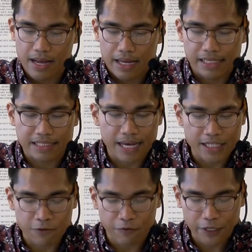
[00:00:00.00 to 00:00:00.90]
He says
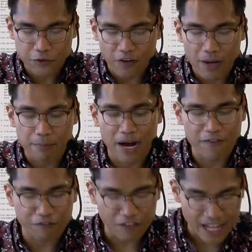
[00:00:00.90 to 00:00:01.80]
in verse 5 My
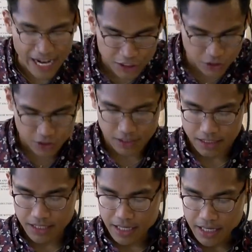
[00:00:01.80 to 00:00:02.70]
flesh
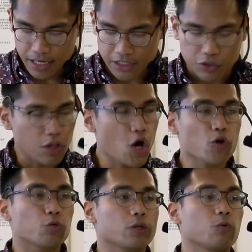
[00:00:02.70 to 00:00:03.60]
is
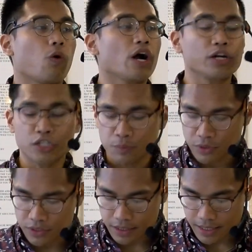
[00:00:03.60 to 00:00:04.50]
clothed with
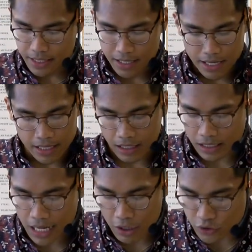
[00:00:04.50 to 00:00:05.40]
worms and
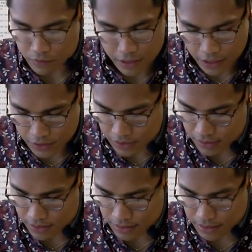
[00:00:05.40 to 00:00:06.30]
clouds of
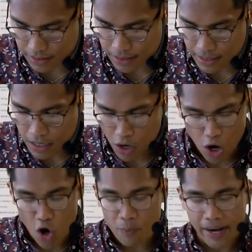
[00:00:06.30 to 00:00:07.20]
dust.
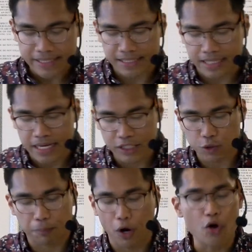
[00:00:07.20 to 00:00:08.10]
Oh, my skin is
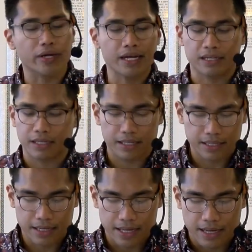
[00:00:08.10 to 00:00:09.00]
broken
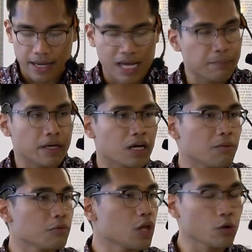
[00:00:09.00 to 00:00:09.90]
and
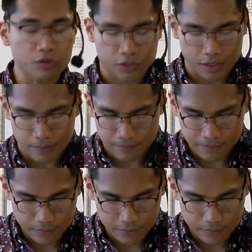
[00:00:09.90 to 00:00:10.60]
become loathsome.